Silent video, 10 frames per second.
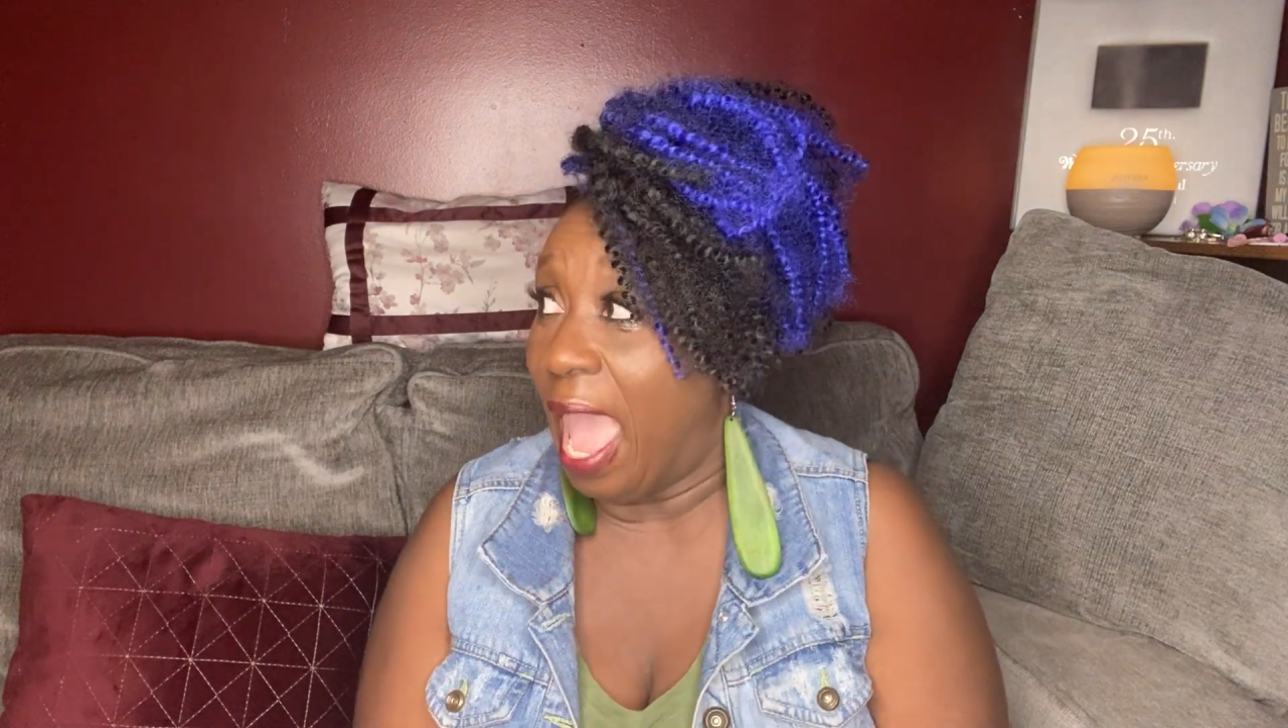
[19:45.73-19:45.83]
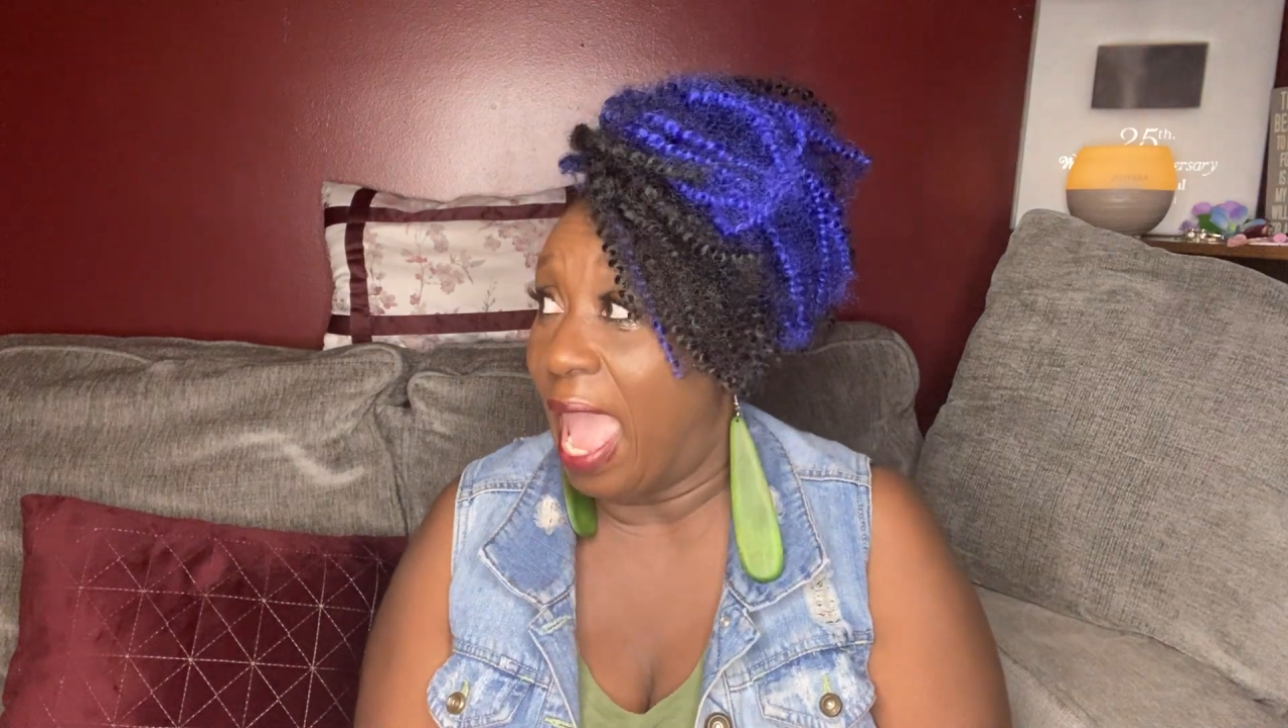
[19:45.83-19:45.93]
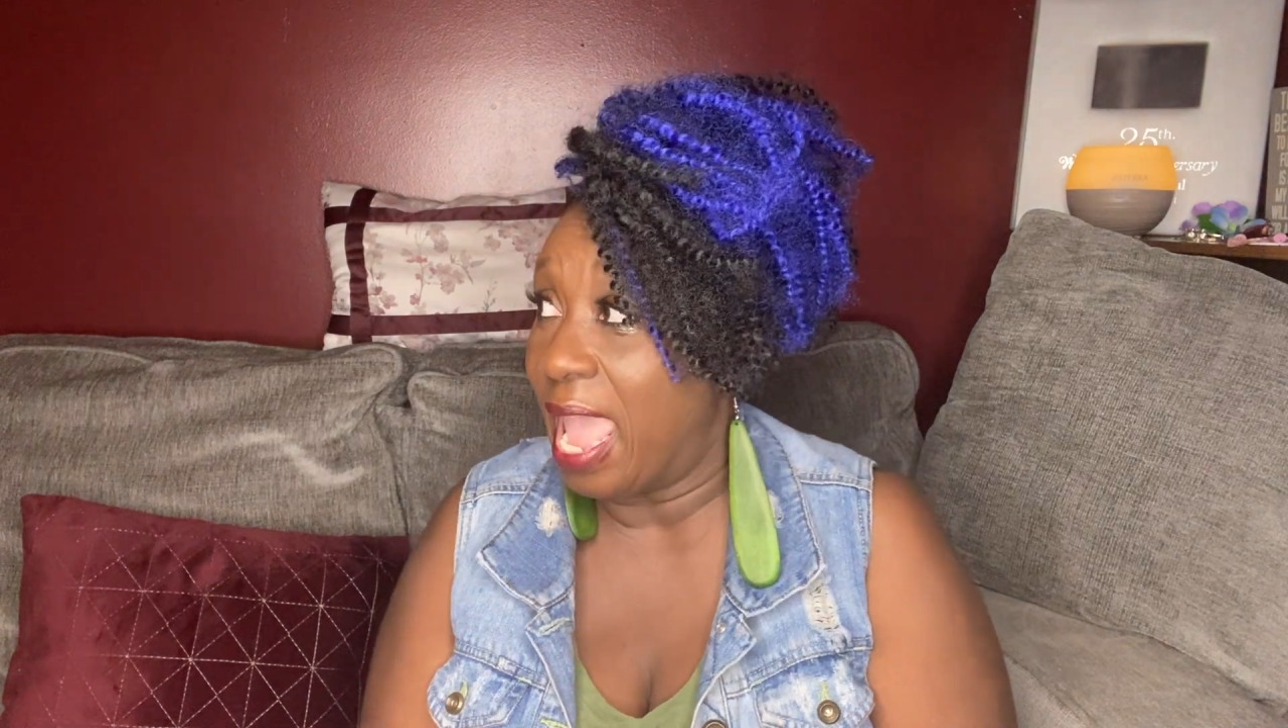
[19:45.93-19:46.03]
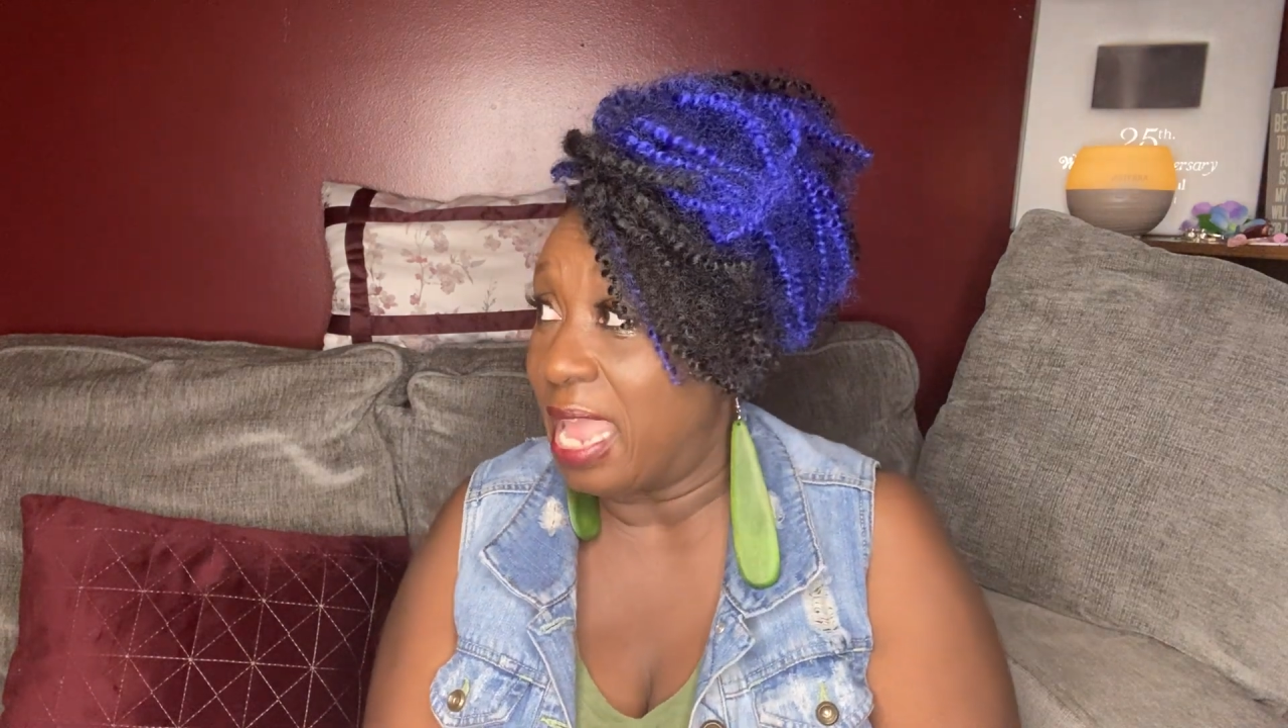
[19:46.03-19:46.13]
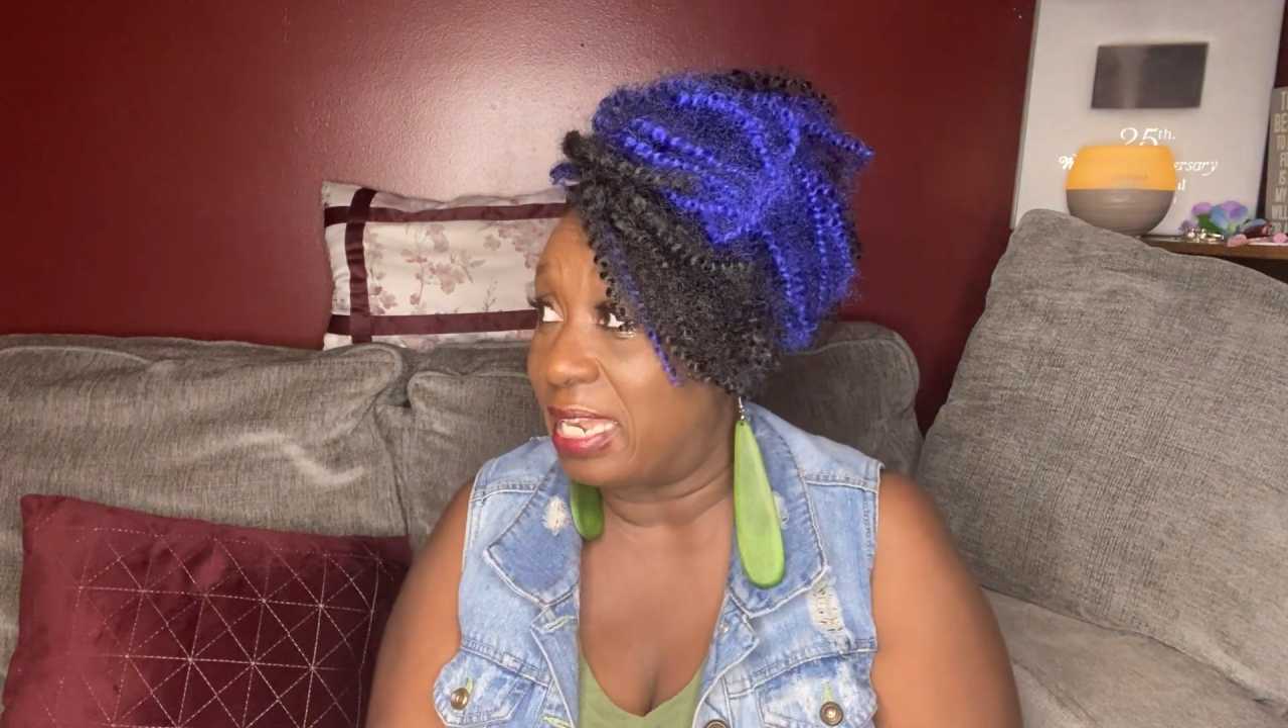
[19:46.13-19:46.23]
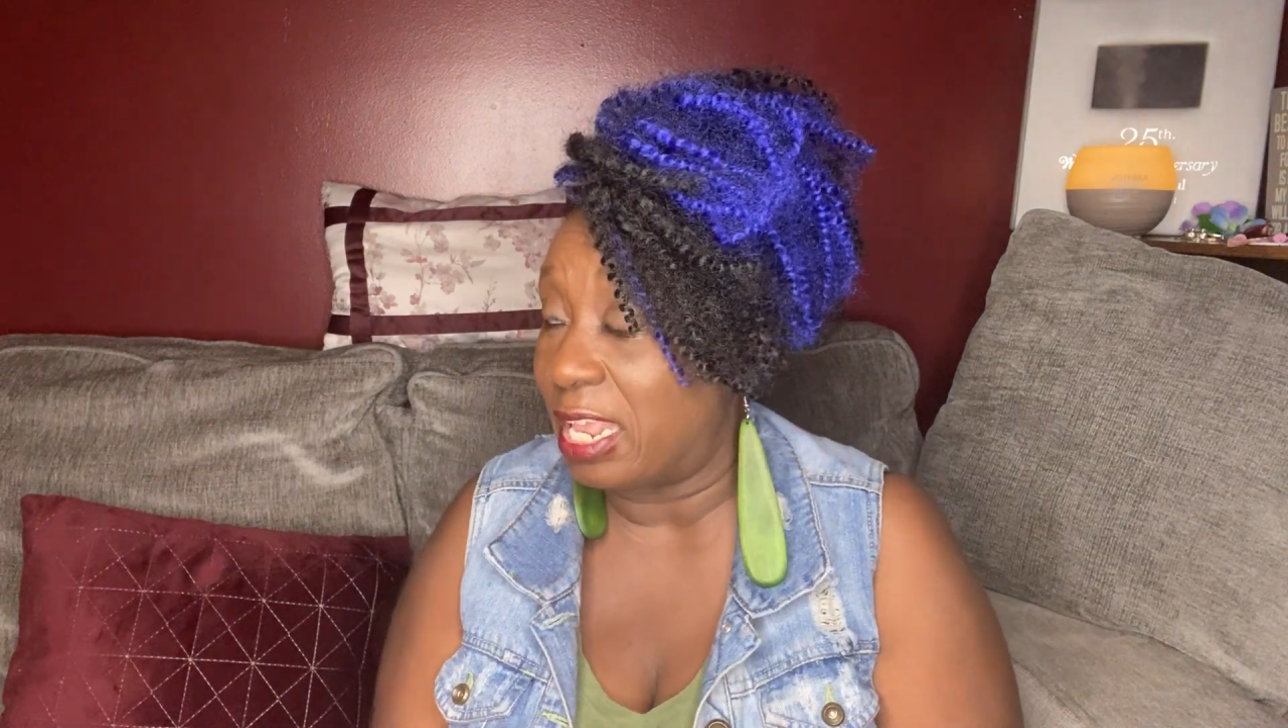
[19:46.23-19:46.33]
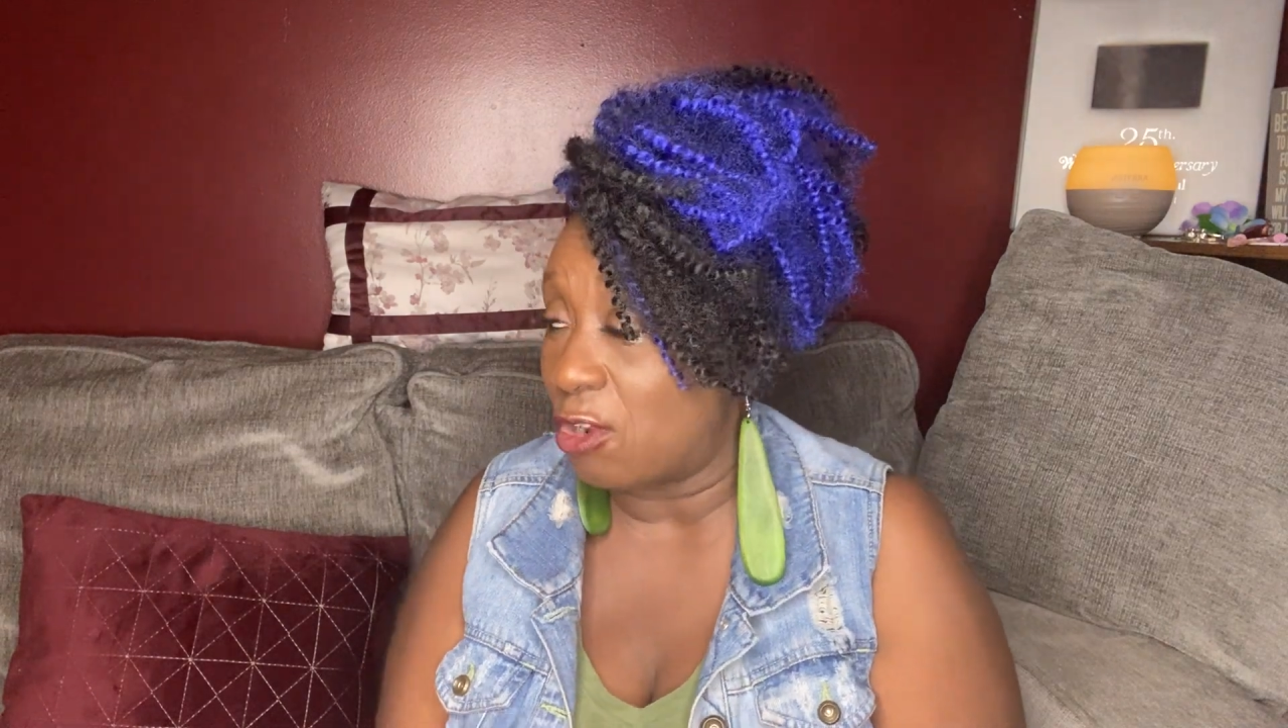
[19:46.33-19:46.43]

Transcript: And later